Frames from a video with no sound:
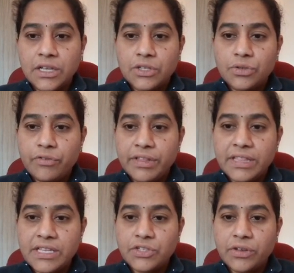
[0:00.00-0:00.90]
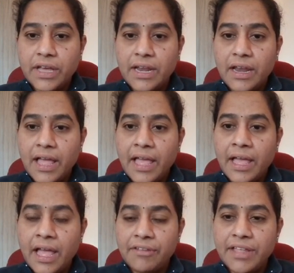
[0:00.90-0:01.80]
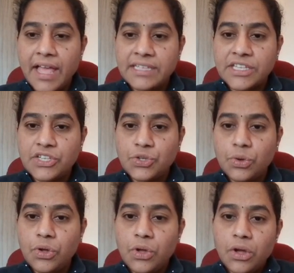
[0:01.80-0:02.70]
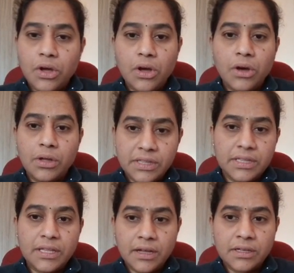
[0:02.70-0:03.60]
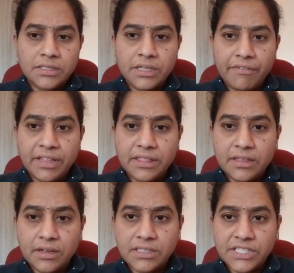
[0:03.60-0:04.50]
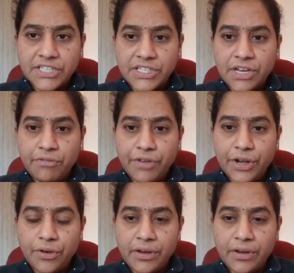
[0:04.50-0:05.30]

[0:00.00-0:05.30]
So with this, you can have the access to the 7th session video